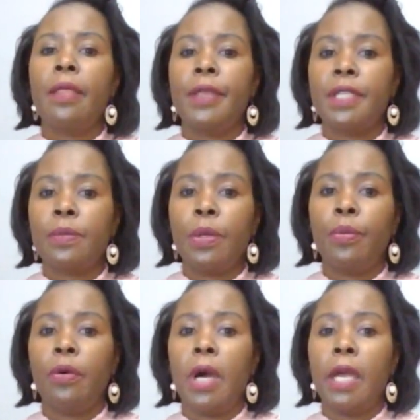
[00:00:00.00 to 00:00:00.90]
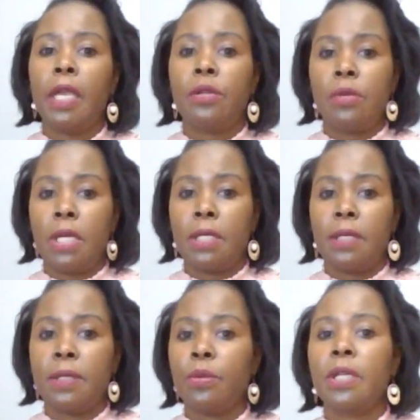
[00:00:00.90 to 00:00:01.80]
These people are
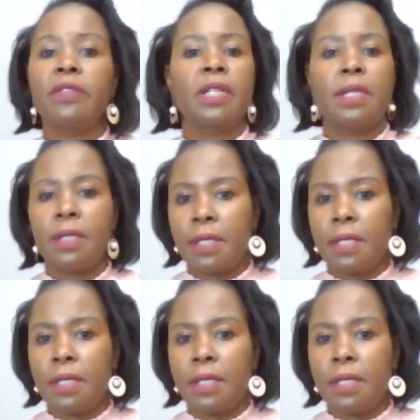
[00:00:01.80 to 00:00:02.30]
educators, whatever it is,